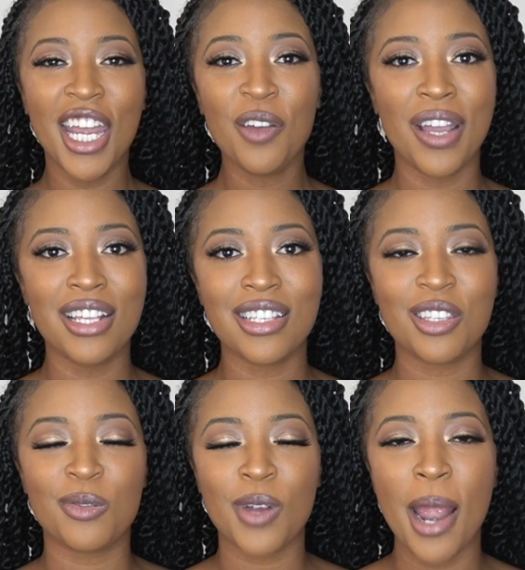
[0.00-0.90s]
Anyways,
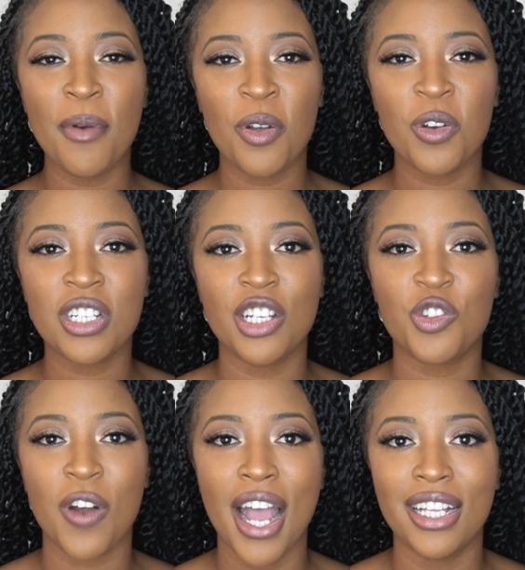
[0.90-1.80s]
the subscriber who she
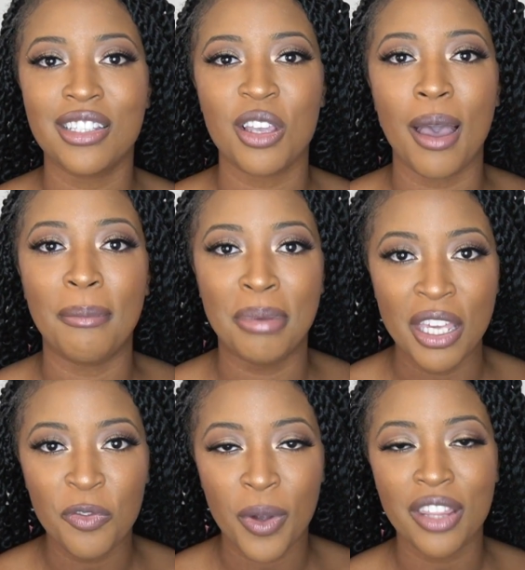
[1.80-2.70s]
tried to
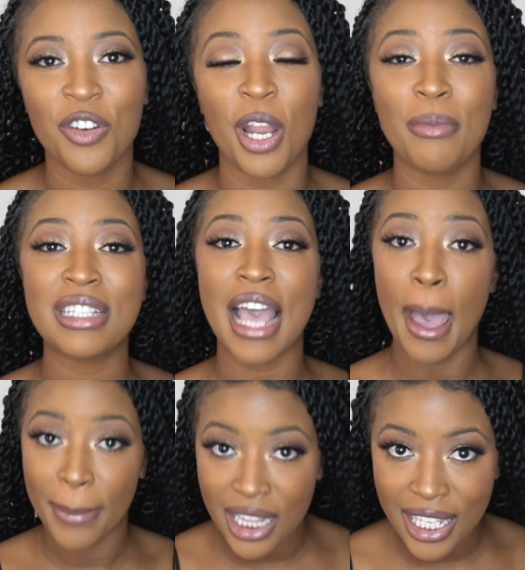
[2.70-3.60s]
beef with, her name is
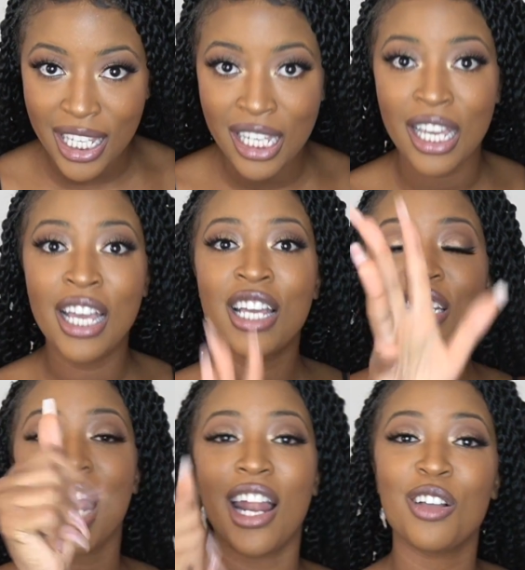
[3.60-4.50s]
Emily.
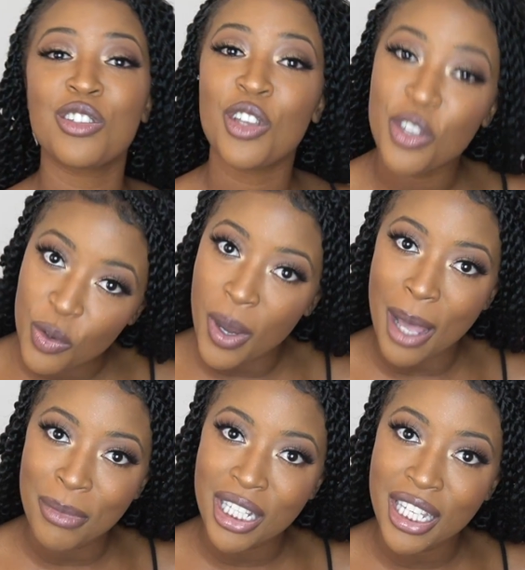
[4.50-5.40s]
Shout outs to you,
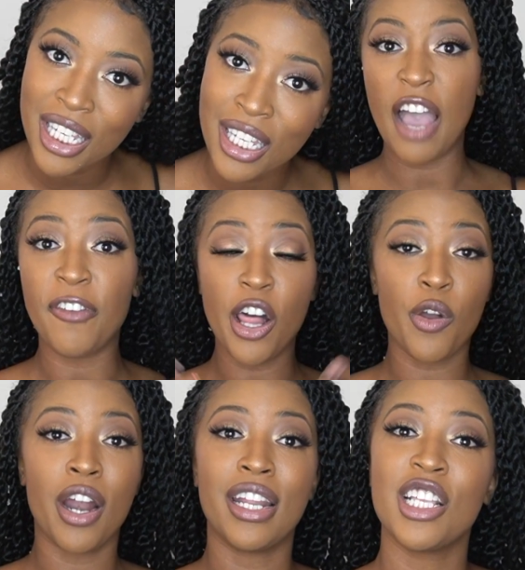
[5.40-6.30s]
Emily. I
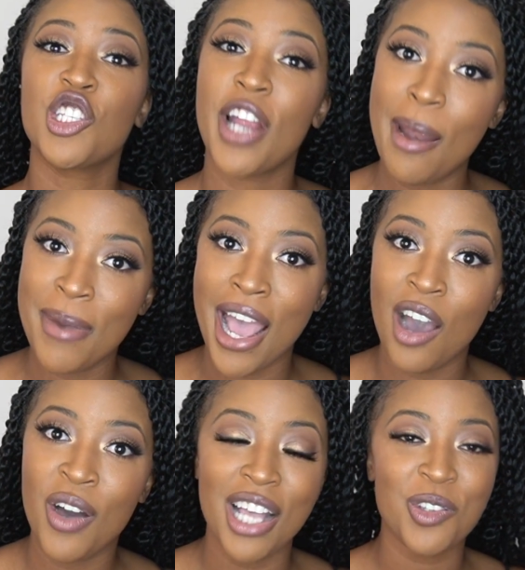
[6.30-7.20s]
follow her on Instagram
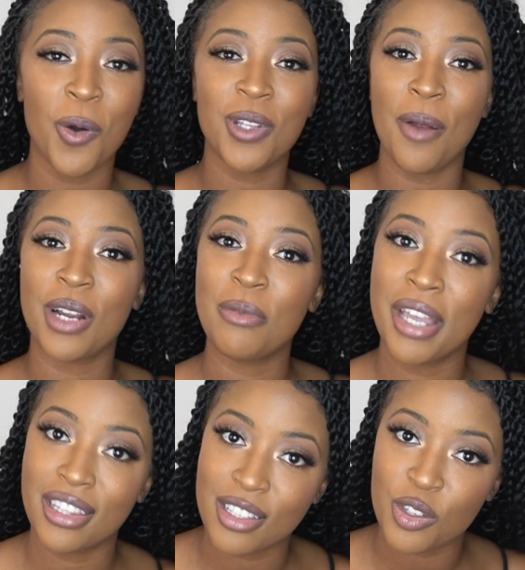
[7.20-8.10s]
now. I told her I'm gonna
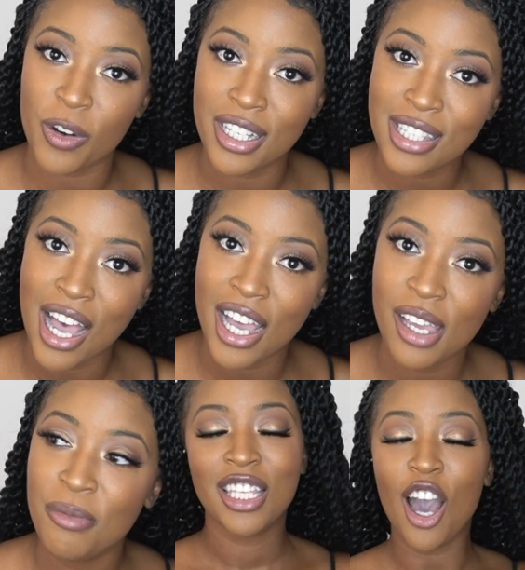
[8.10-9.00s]
make this story
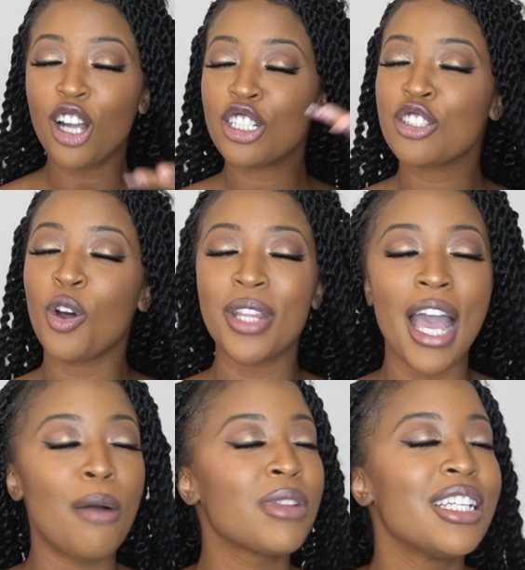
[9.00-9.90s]
time. Y'all just know
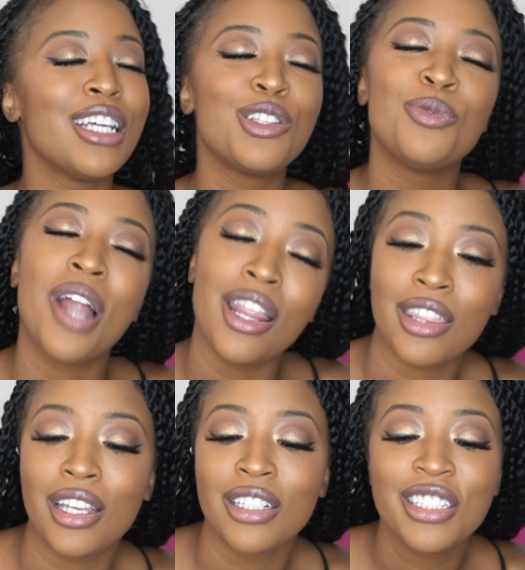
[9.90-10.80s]
that Emily didn't do
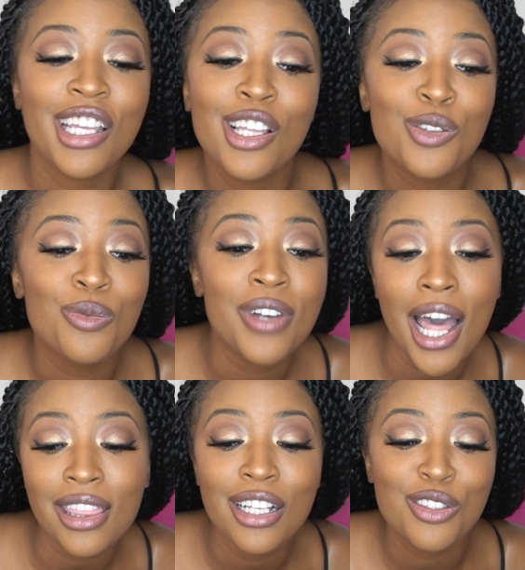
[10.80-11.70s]
nothing. She didn't do
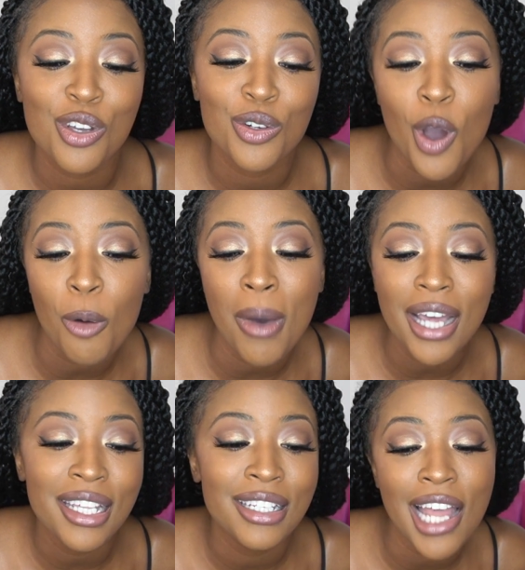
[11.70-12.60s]
nothing to
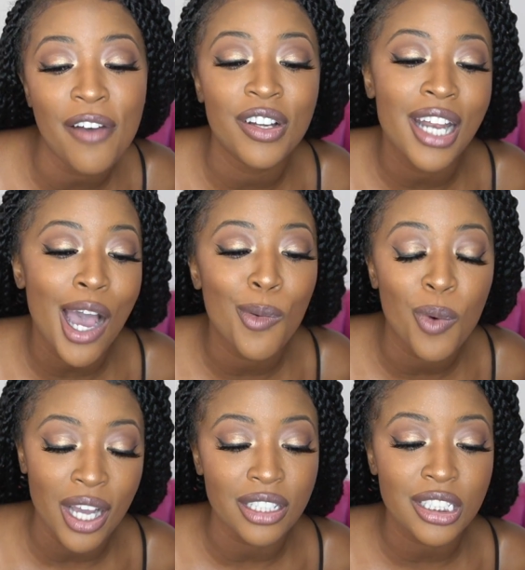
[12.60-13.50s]
nobody, never,
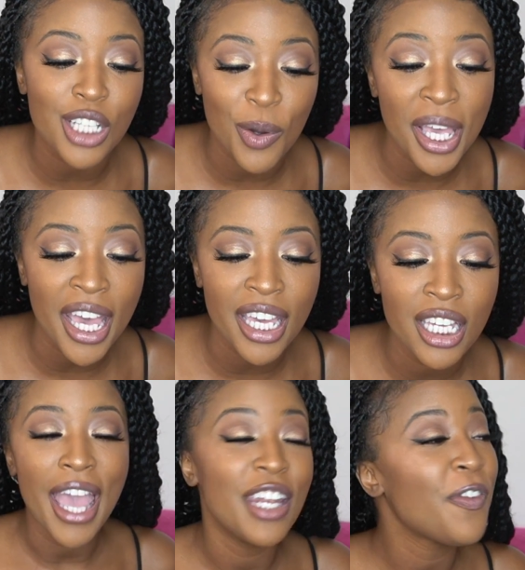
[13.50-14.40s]
not once,
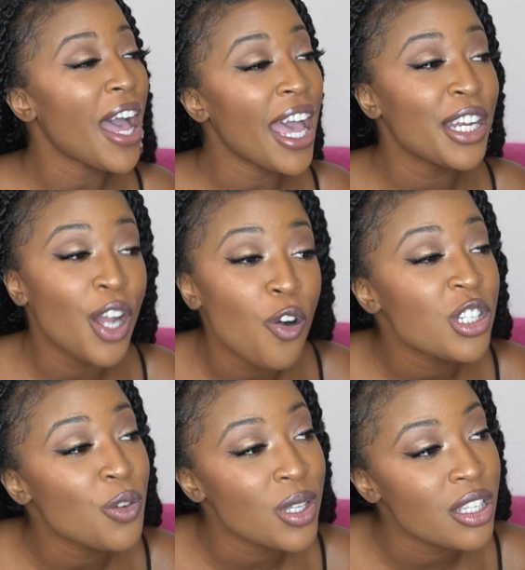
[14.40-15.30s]
okay? And if I had known
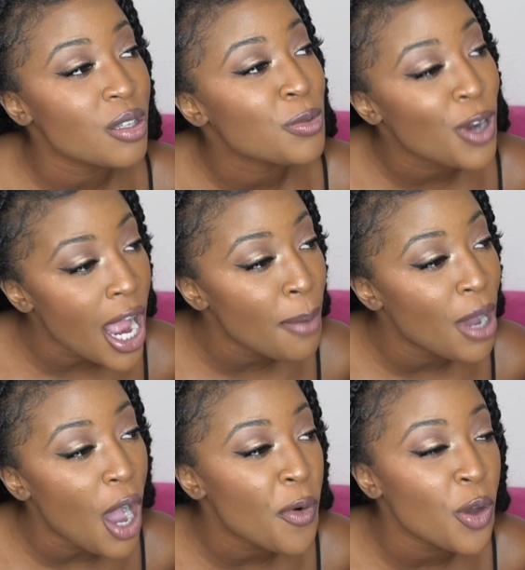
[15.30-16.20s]
she was a
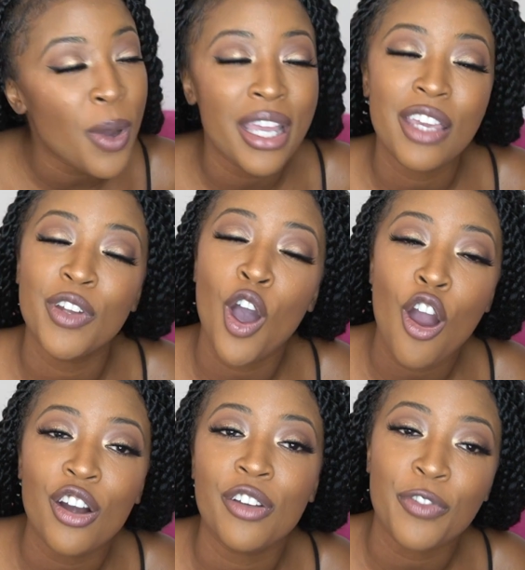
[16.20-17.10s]
subscriber, I would've went even
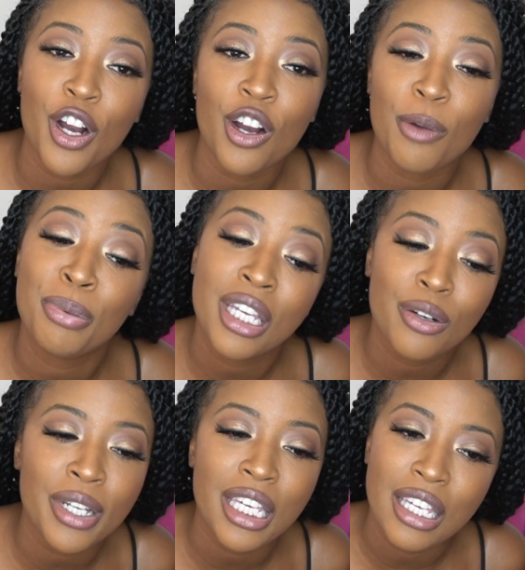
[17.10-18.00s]
harder for her,
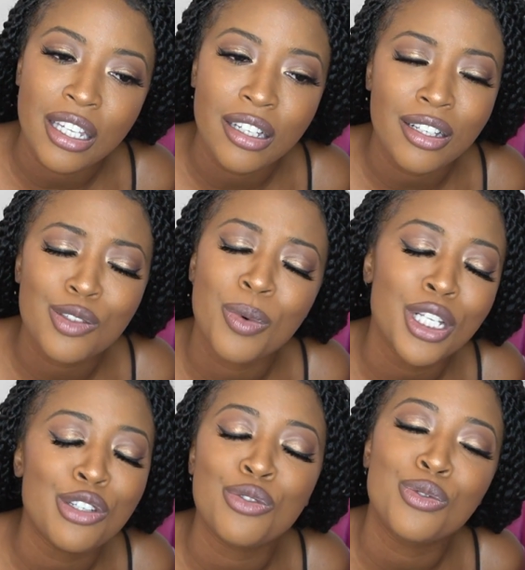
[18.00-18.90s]
period. Cause
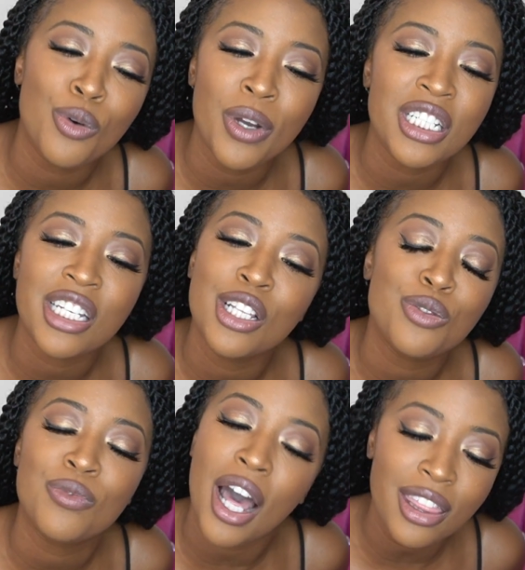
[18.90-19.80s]
what is you doing? She didn't
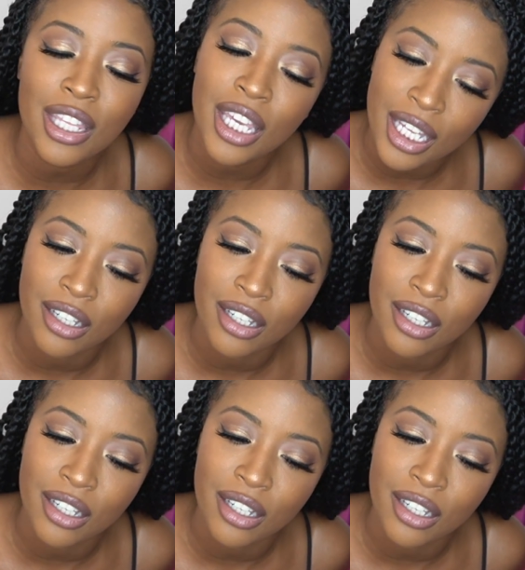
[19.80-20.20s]
do nothing.